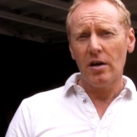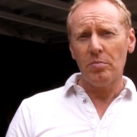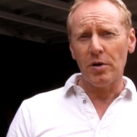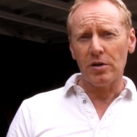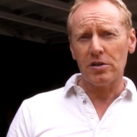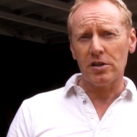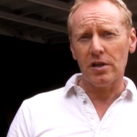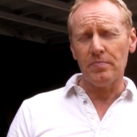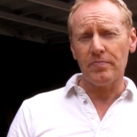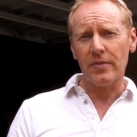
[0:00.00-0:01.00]
But
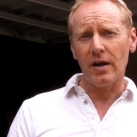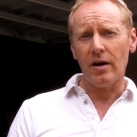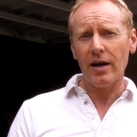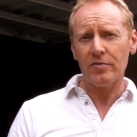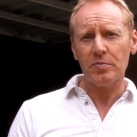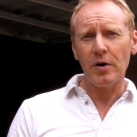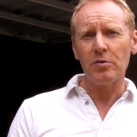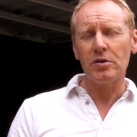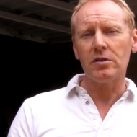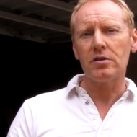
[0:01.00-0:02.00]
I have
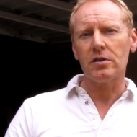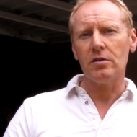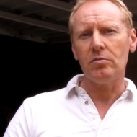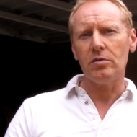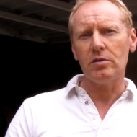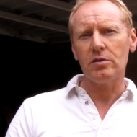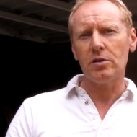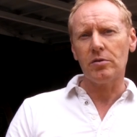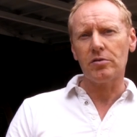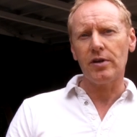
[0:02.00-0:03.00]
spoken to
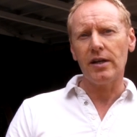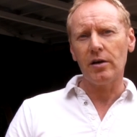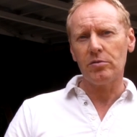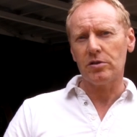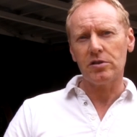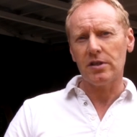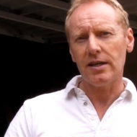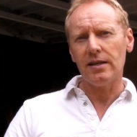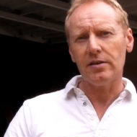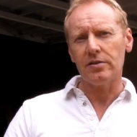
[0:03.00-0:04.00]
2 or 3 Lotus
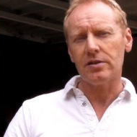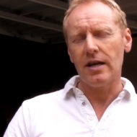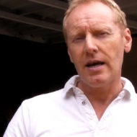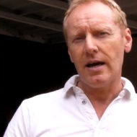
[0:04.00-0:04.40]
dealers,